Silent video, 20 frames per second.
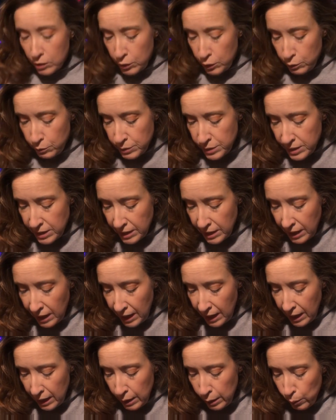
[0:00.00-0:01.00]
using
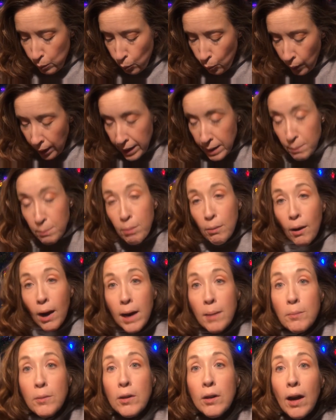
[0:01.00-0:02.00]
a white
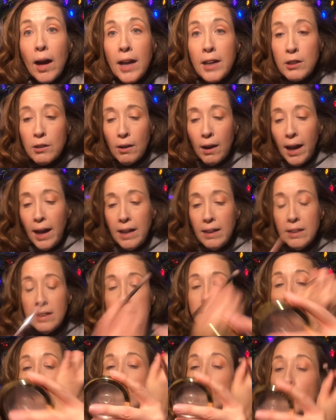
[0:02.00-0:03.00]
primer on your
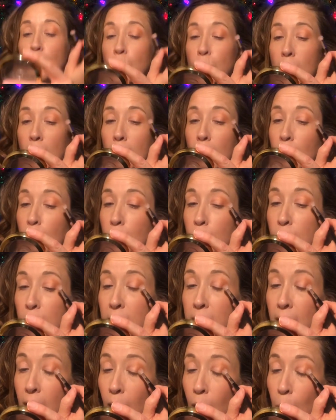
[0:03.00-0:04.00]
eyelids will
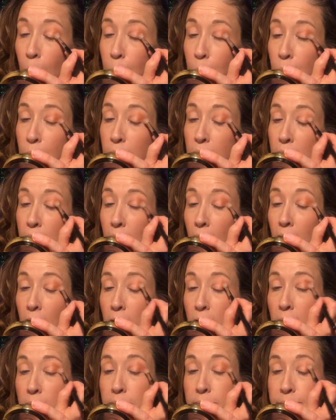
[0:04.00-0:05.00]
really help with the
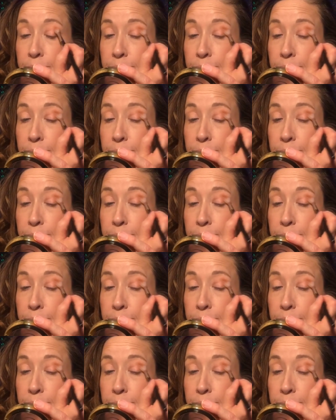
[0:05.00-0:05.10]
color.